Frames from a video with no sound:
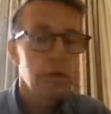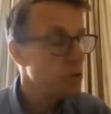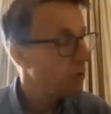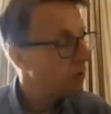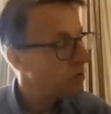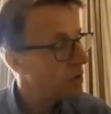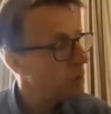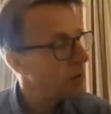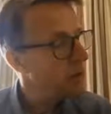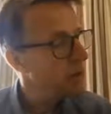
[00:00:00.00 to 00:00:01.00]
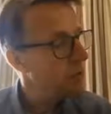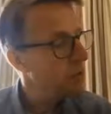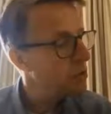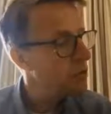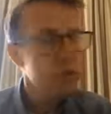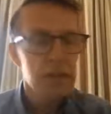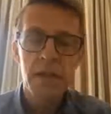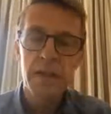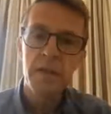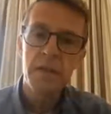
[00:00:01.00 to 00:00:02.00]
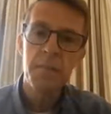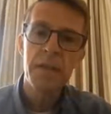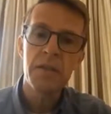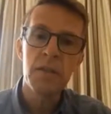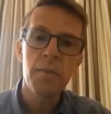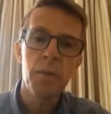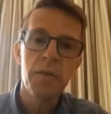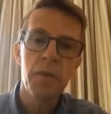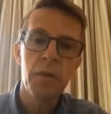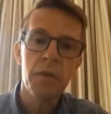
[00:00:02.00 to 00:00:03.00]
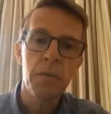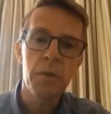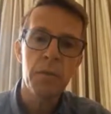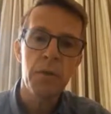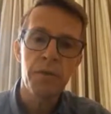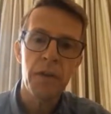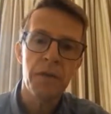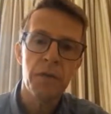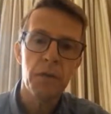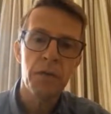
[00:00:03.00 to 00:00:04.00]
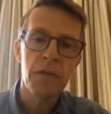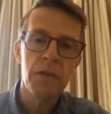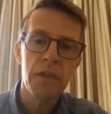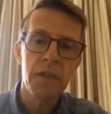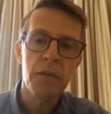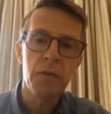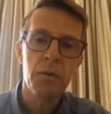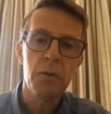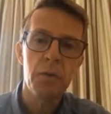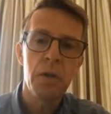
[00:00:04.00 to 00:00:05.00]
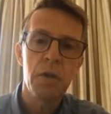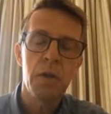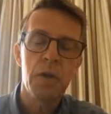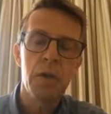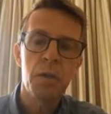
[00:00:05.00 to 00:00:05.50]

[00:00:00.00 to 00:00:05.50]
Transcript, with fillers: so so we two three six is the best number we've got at the moment of that four fifty call. Yeah. We're